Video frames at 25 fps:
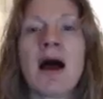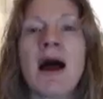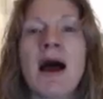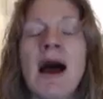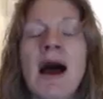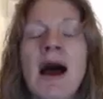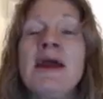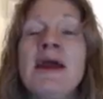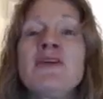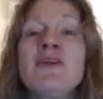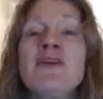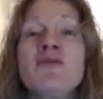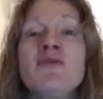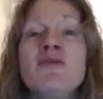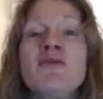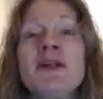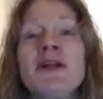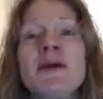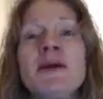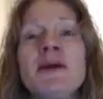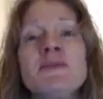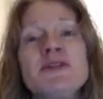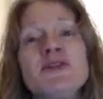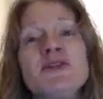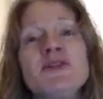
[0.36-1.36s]
Hi
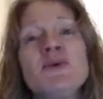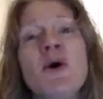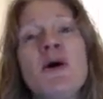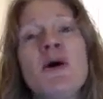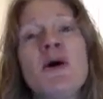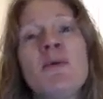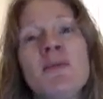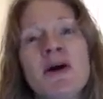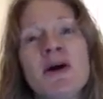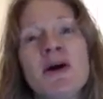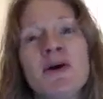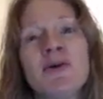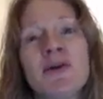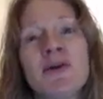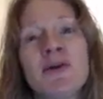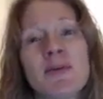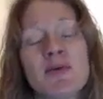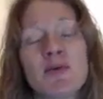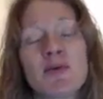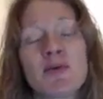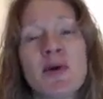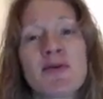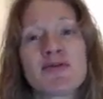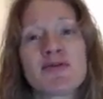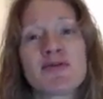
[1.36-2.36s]
everybody, I'm Sue Altmeyer and I'm
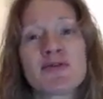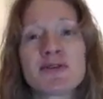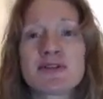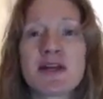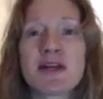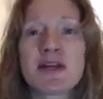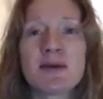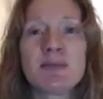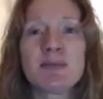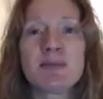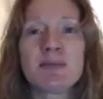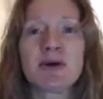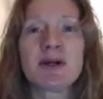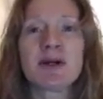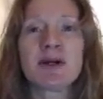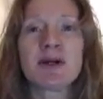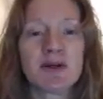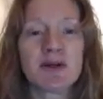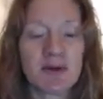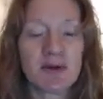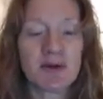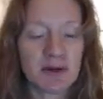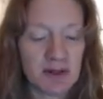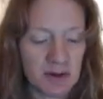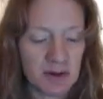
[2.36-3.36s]
a reference librarian
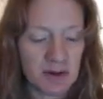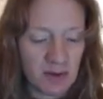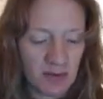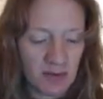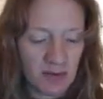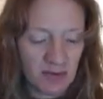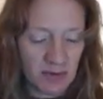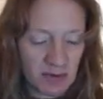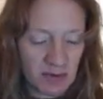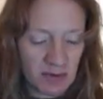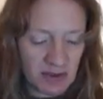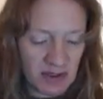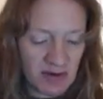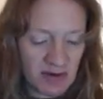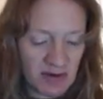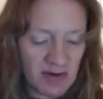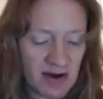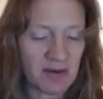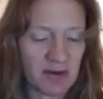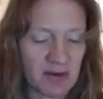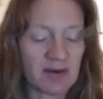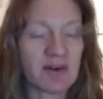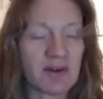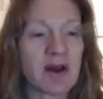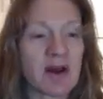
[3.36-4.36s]
here at University of
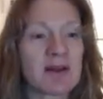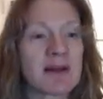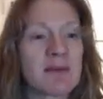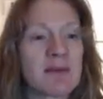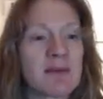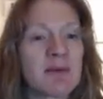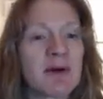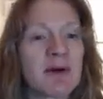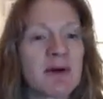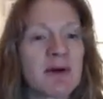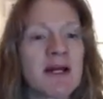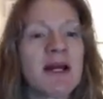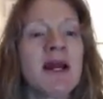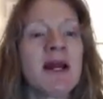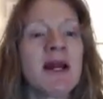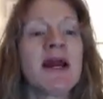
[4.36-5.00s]
Akron Law Library,